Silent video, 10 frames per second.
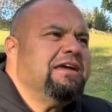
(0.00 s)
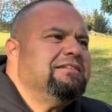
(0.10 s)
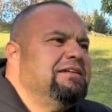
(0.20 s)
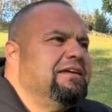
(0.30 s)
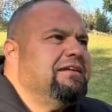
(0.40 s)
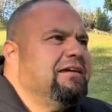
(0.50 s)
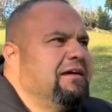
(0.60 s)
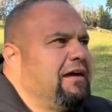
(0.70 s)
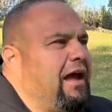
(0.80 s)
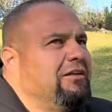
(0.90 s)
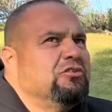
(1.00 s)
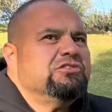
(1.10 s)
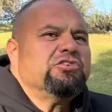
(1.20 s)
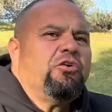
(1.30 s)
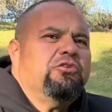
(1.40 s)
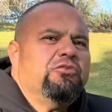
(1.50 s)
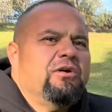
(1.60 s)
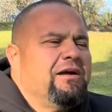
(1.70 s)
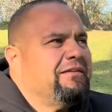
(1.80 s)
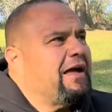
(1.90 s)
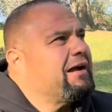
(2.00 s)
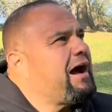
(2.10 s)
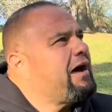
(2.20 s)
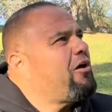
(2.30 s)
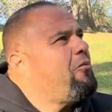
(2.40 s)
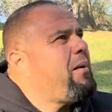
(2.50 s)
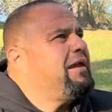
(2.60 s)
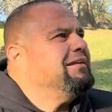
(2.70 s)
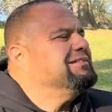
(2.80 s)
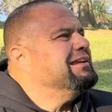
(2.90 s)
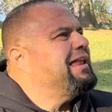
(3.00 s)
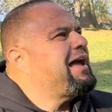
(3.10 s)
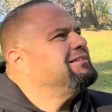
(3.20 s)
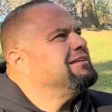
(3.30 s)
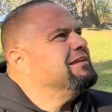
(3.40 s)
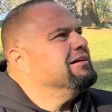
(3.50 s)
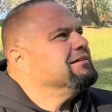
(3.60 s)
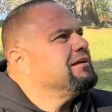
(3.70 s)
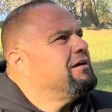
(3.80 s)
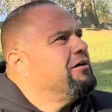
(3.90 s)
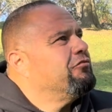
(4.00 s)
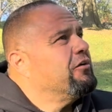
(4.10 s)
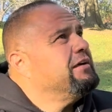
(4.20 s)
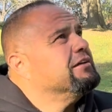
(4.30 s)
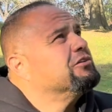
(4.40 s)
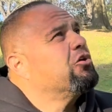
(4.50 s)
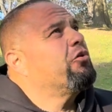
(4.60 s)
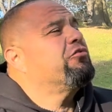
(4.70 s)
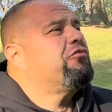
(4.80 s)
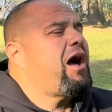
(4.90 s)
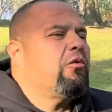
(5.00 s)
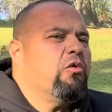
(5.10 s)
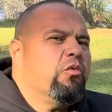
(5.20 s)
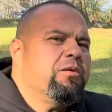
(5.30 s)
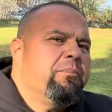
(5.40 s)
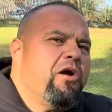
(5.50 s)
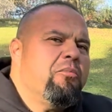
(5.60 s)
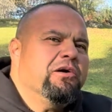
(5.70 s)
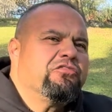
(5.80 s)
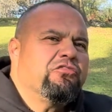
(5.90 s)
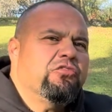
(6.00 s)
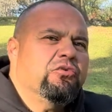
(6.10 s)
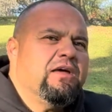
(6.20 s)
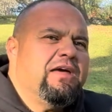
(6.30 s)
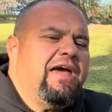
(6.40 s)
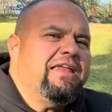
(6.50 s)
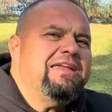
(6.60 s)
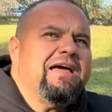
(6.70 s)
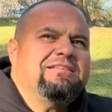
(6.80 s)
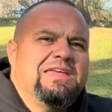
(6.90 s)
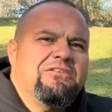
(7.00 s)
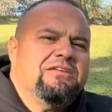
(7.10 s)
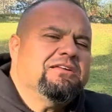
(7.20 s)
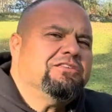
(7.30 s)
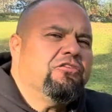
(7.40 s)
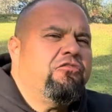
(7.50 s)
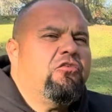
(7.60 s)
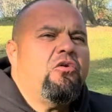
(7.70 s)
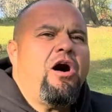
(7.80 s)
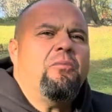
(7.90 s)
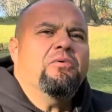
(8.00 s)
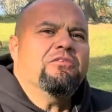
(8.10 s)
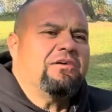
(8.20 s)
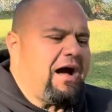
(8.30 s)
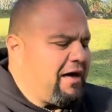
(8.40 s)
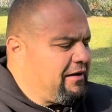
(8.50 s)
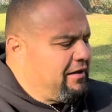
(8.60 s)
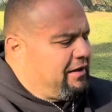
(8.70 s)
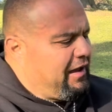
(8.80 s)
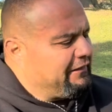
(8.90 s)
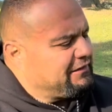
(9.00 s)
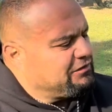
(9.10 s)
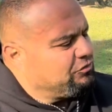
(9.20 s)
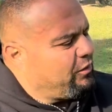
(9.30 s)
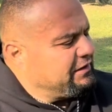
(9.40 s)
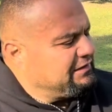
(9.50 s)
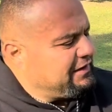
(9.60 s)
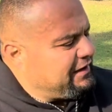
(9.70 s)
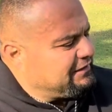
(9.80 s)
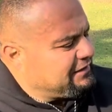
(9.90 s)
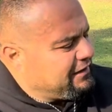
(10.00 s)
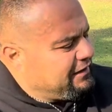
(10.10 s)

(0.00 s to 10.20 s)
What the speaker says: 18, and to show you that God Almighty delights in us, for he is glorified when we bear much fruit, and he has given us the full armor of God. And this is what he says,